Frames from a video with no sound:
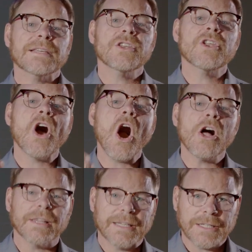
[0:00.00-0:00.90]

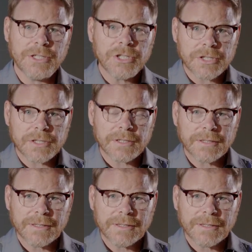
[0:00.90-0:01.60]
knowledge,